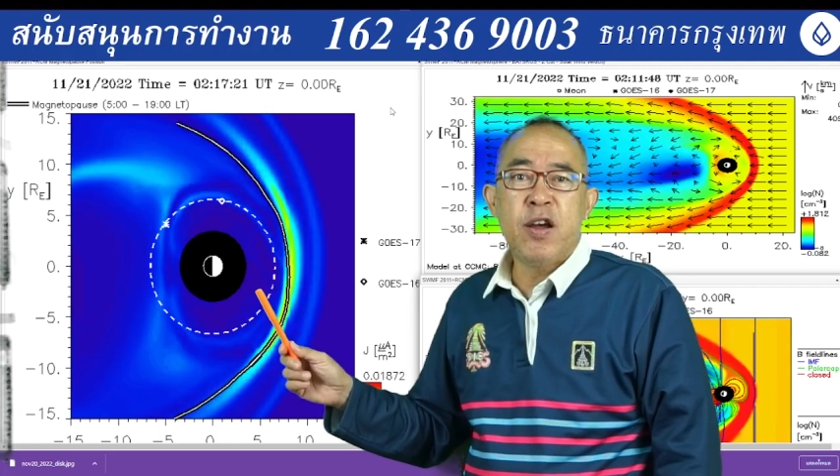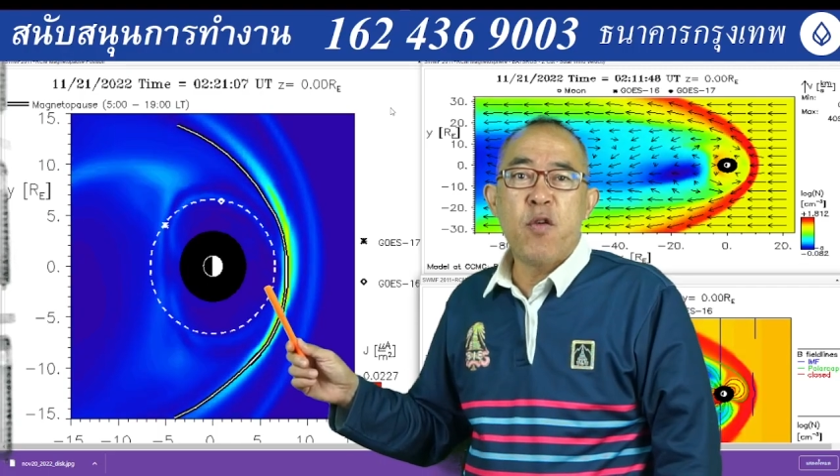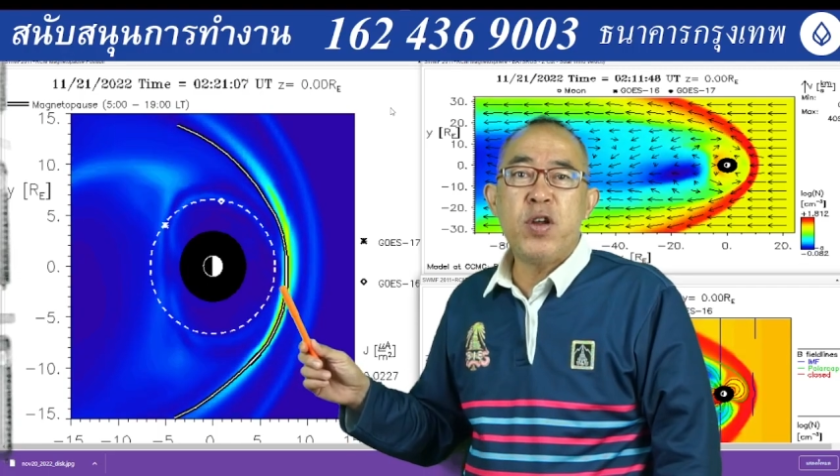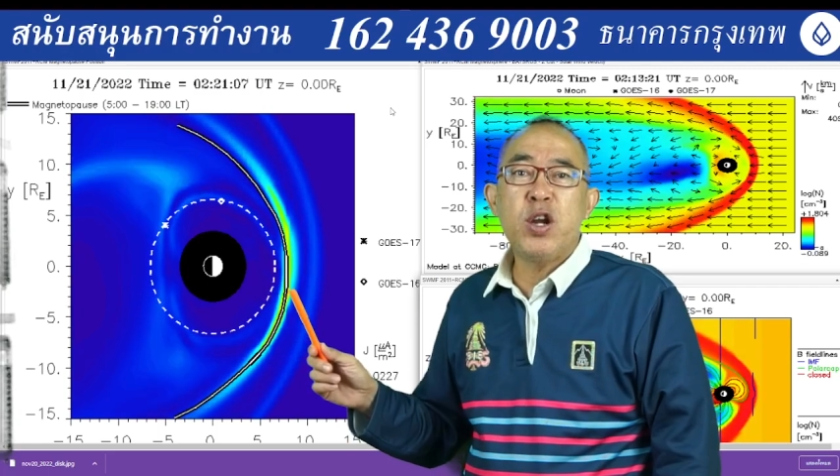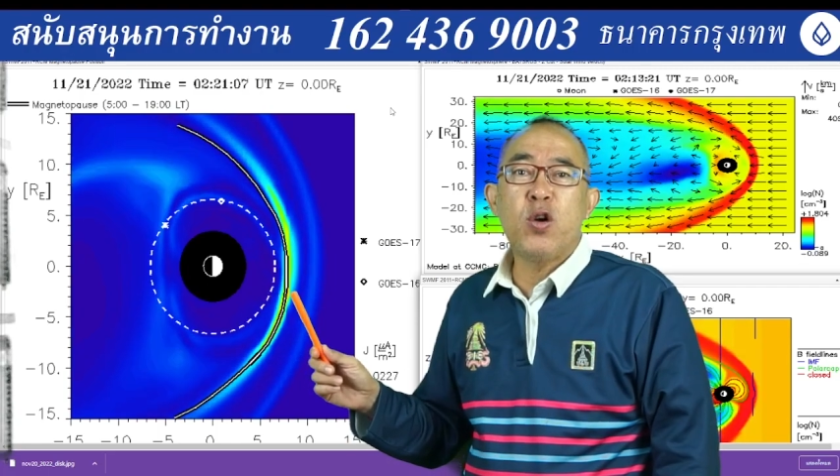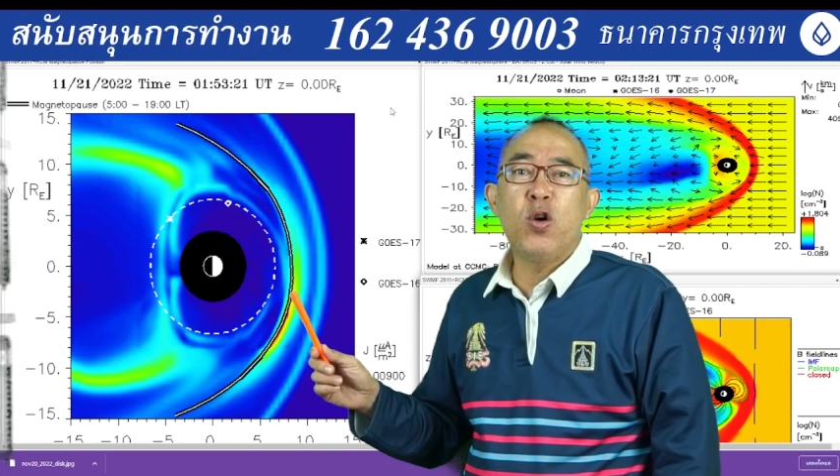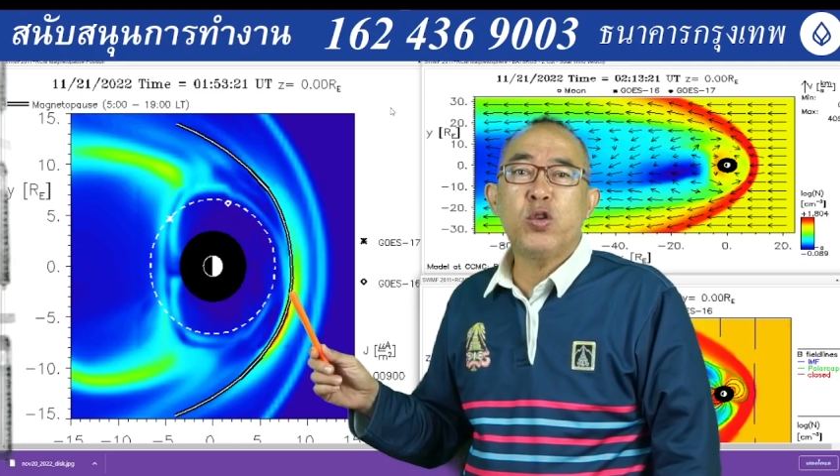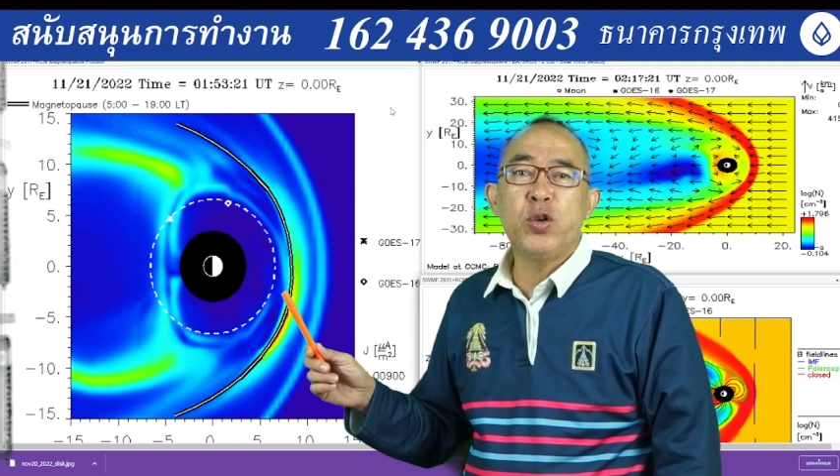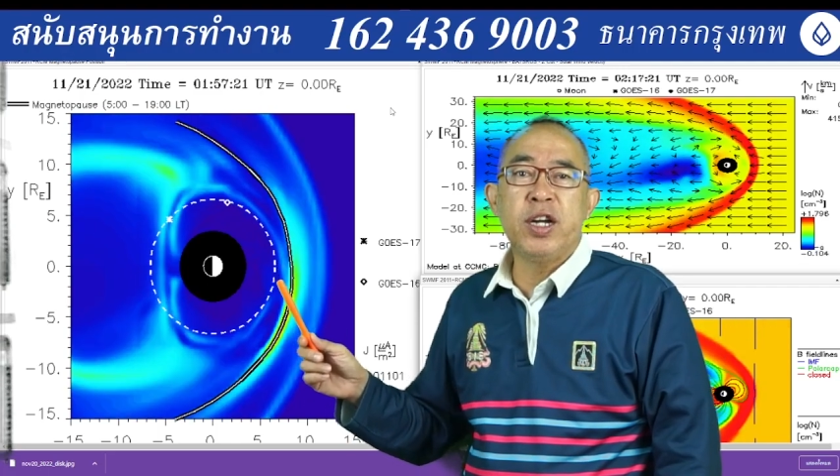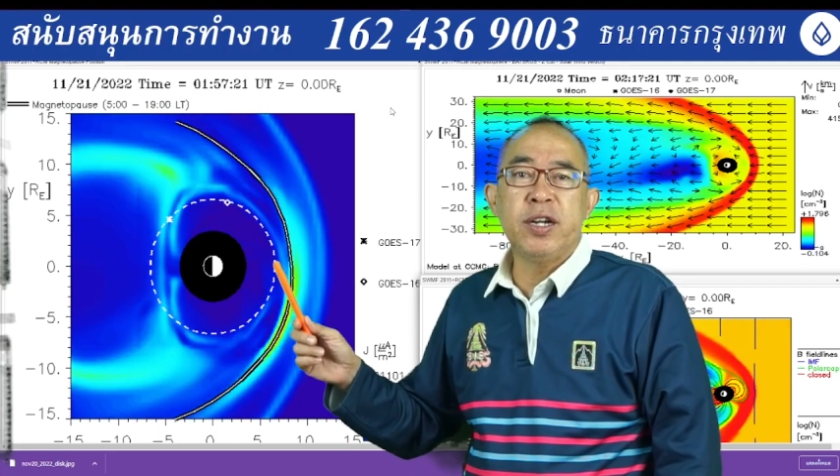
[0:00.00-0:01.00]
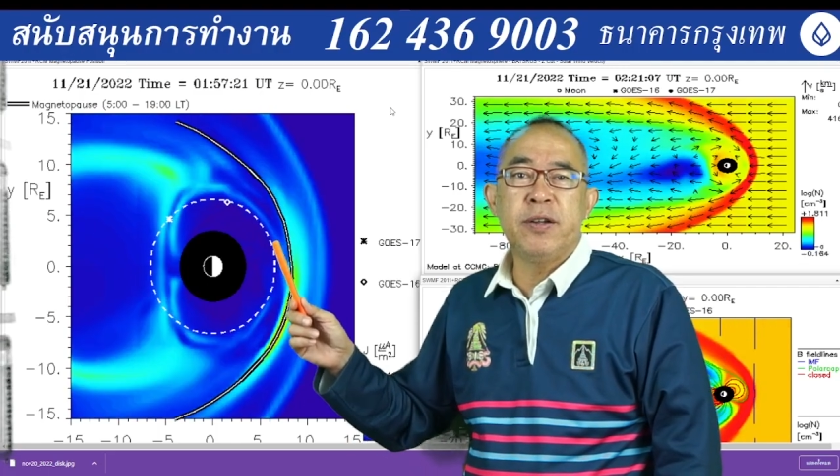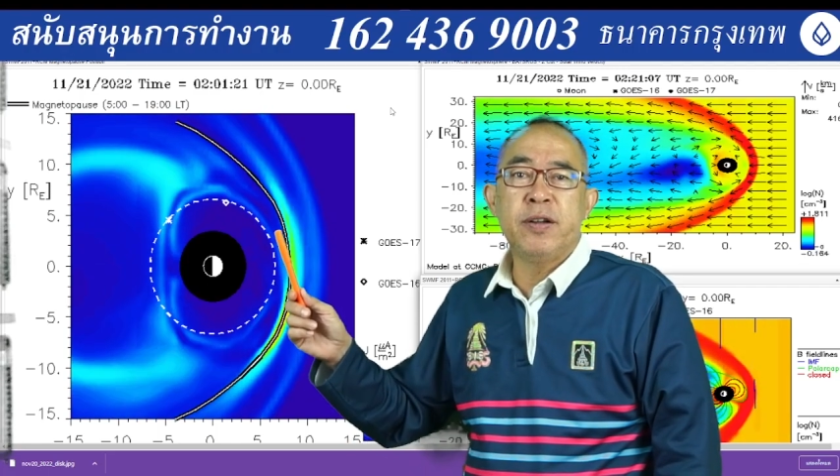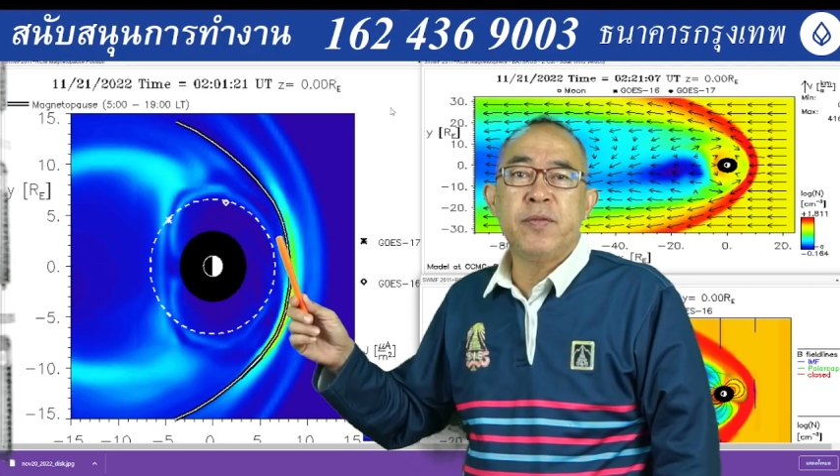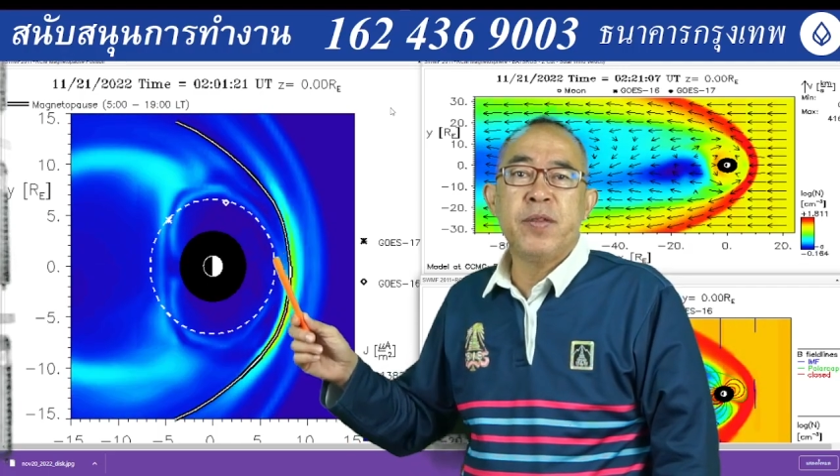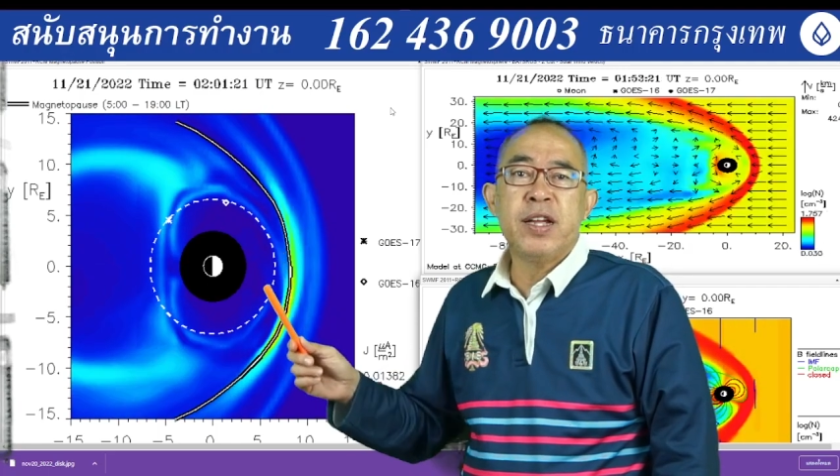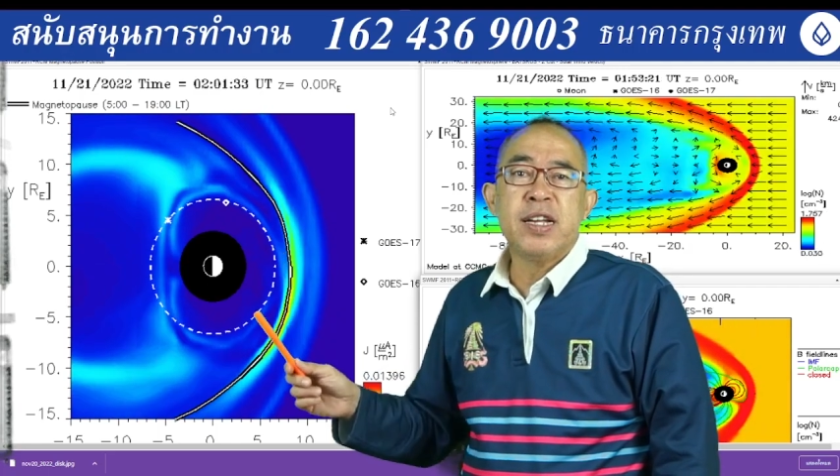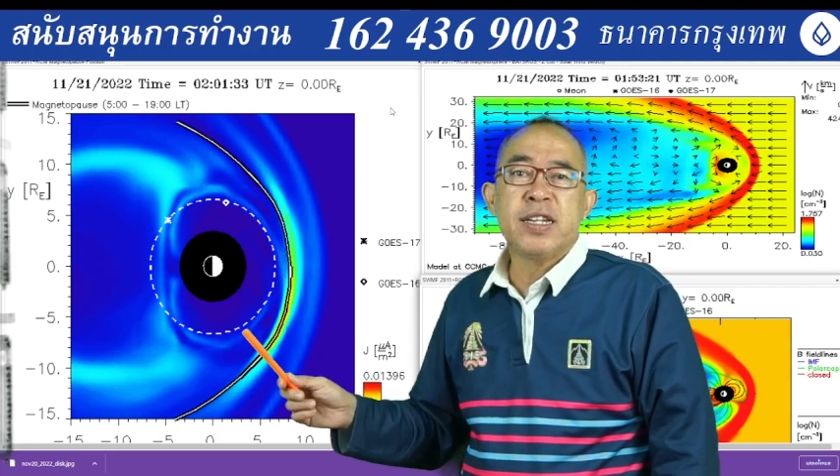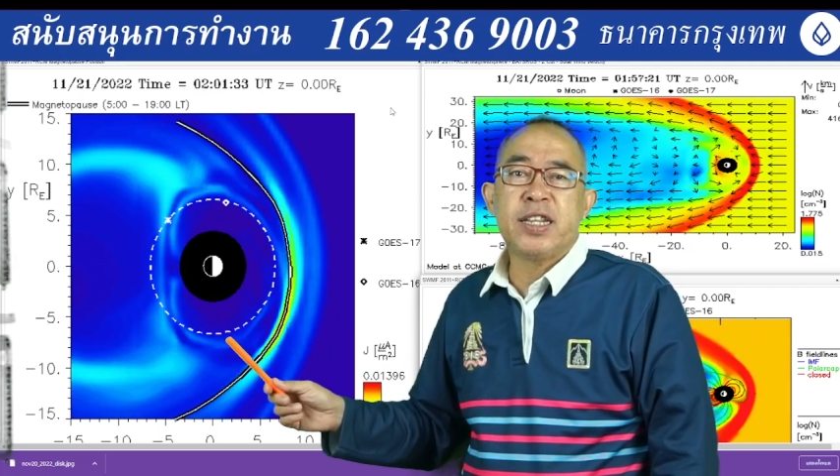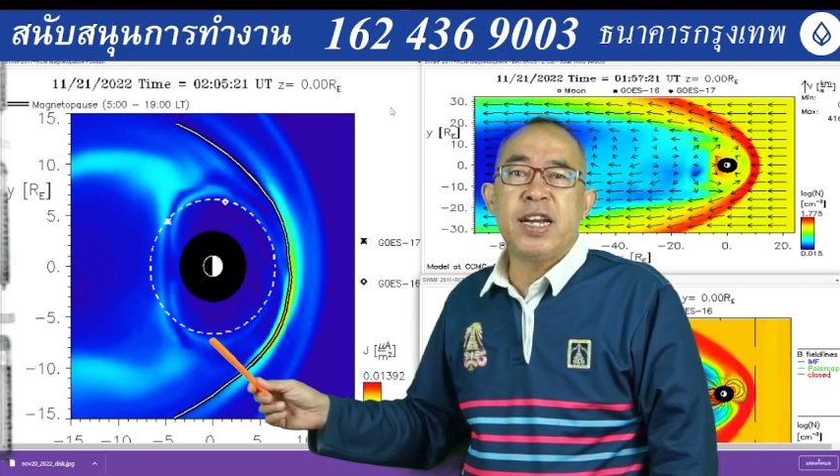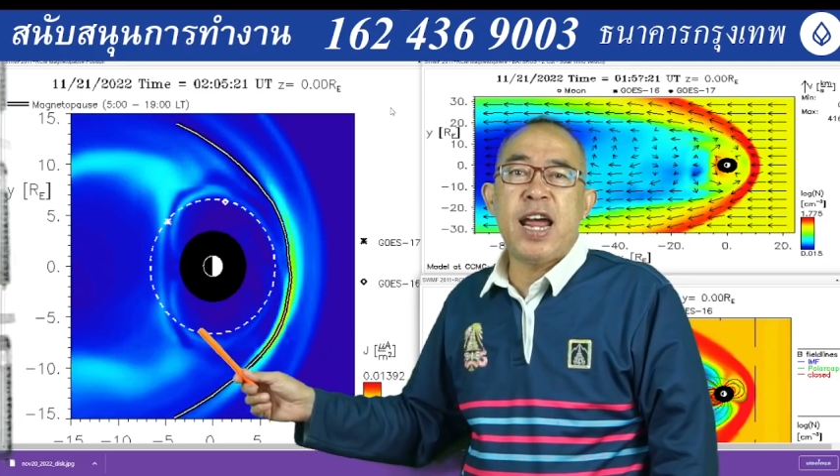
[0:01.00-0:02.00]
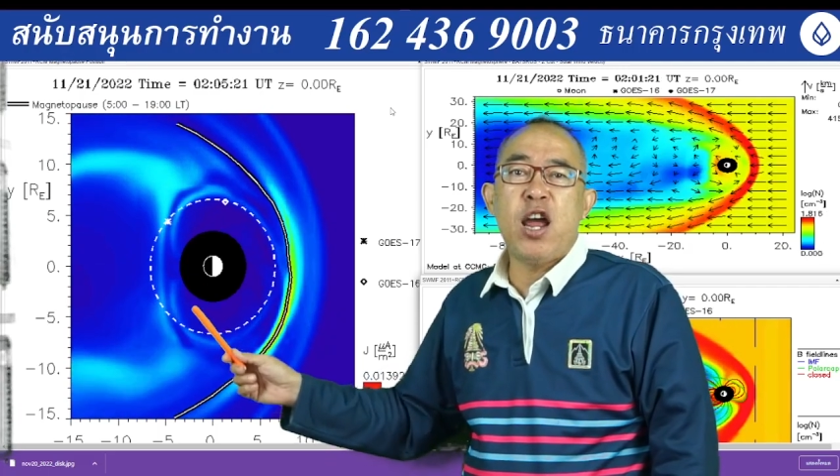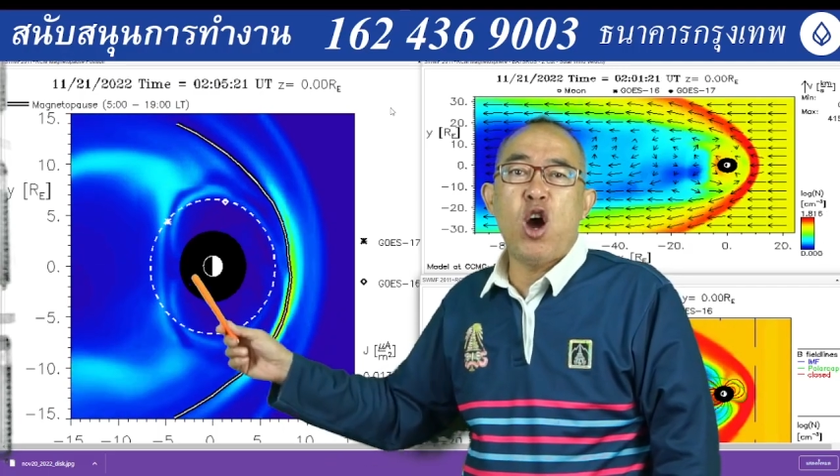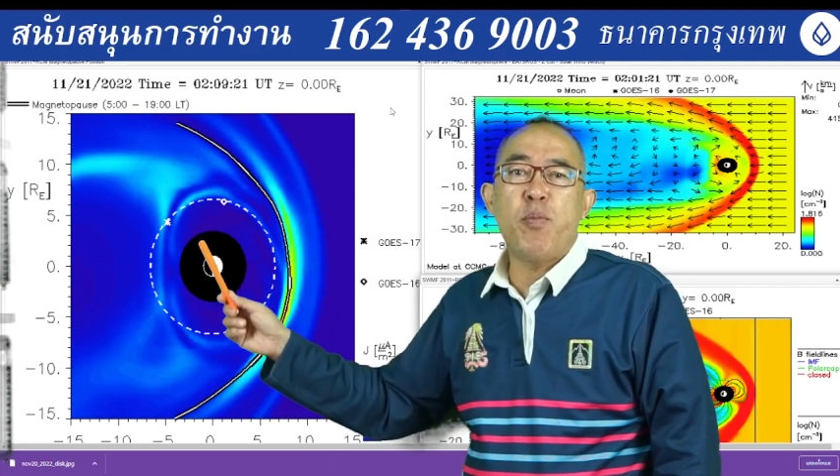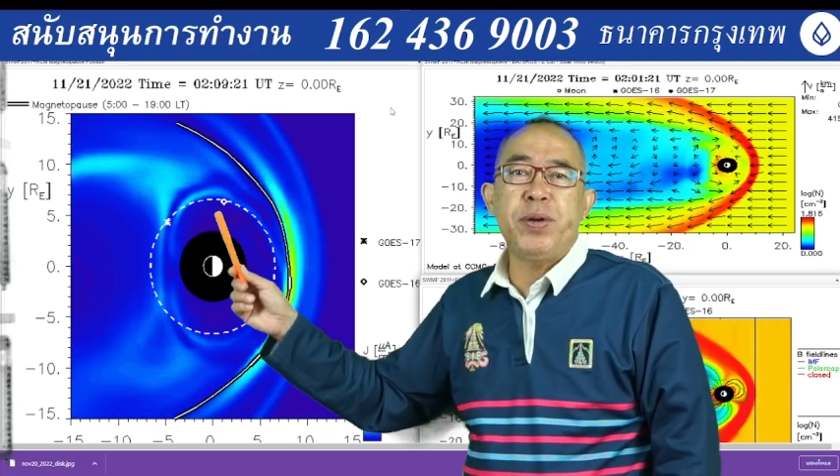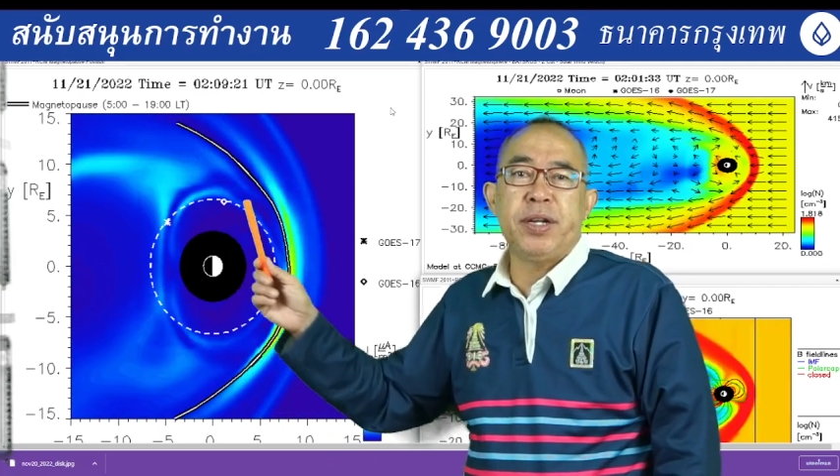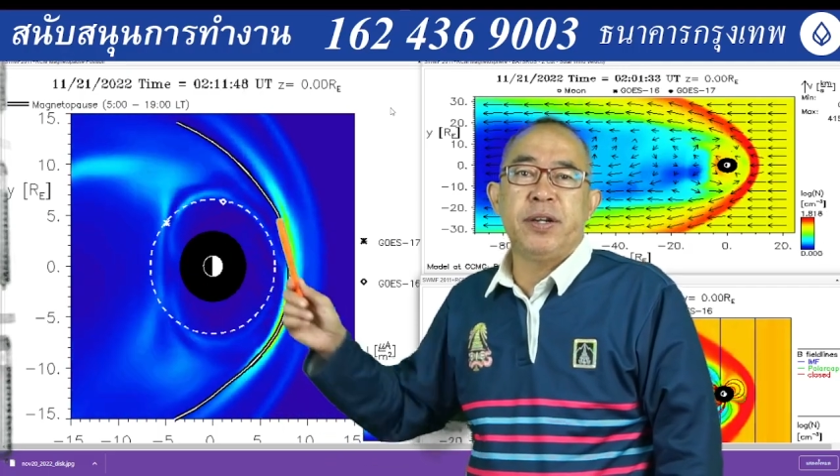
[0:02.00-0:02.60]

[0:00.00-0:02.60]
really close to the satellite orbit.